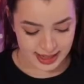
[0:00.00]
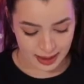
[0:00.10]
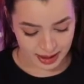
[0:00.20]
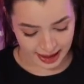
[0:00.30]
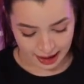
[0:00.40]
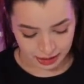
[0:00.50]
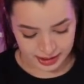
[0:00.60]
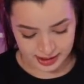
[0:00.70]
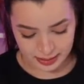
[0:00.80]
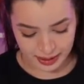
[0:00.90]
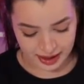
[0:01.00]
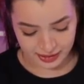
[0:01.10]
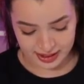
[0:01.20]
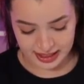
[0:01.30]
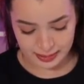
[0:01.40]
Simon Cowell needs to pay
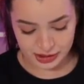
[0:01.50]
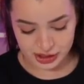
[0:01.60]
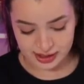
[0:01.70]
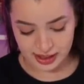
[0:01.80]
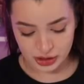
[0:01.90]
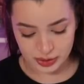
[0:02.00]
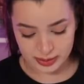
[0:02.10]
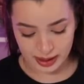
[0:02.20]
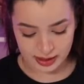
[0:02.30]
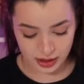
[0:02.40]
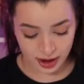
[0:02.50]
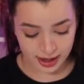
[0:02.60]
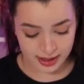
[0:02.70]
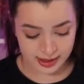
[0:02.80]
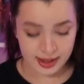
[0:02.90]
for the damage he's done to his past
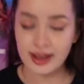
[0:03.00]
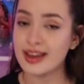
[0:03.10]
artists.